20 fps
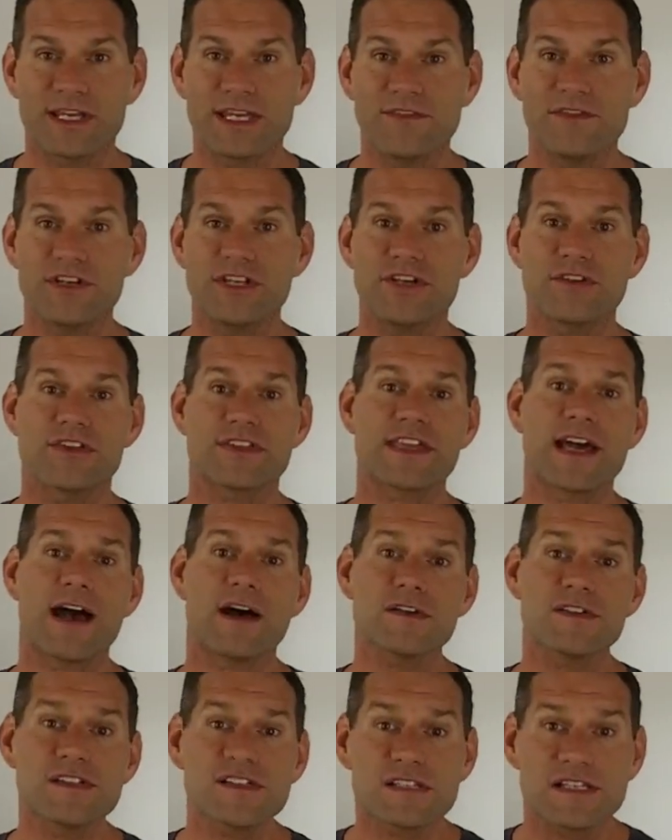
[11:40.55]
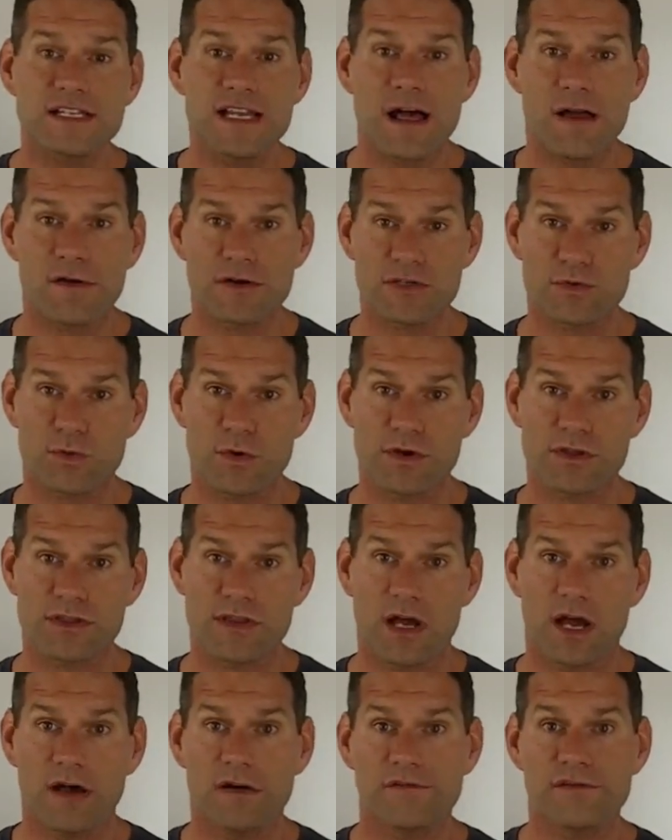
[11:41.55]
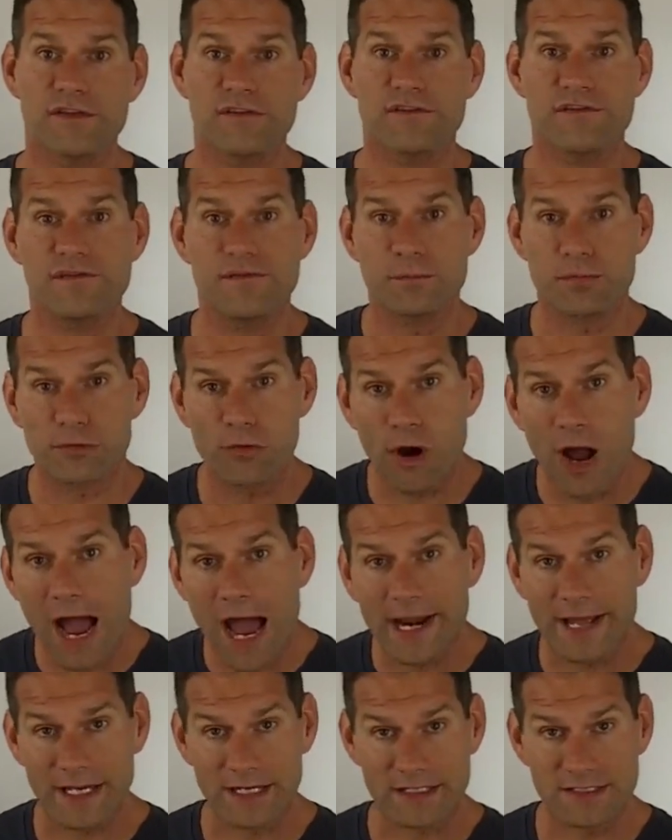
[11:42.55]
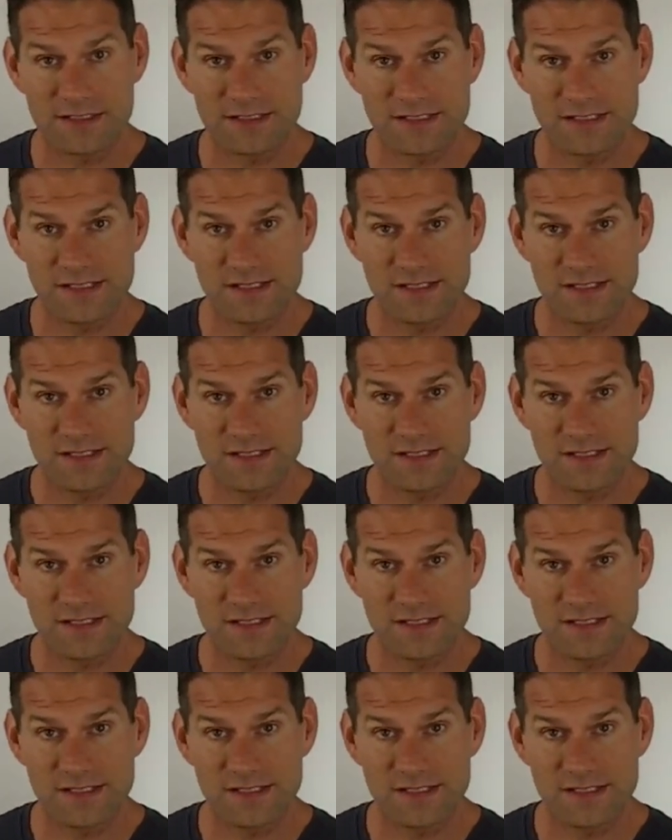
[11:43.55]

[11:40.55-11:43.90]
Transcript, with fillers: giving you thousands of dollars worth of products